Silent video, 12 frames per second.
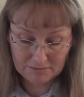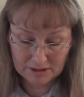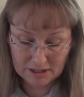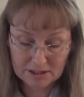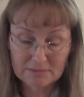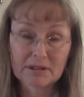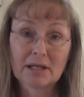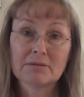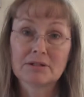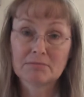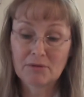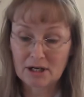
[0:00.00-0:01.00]
would need to be able
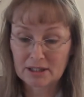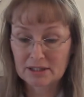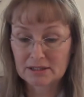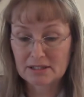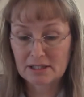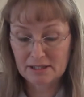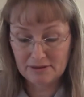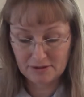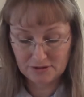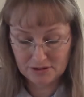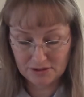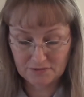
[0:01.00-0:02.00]
to market
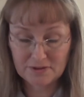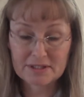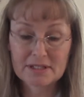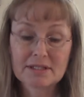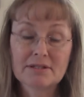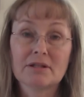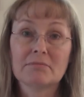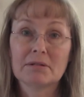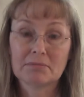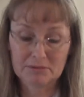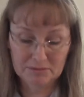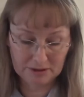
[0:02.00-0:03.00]
their services so that
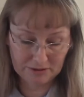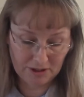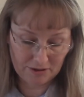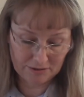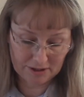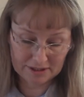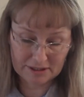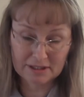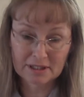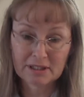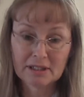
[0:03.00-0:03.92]
people will know that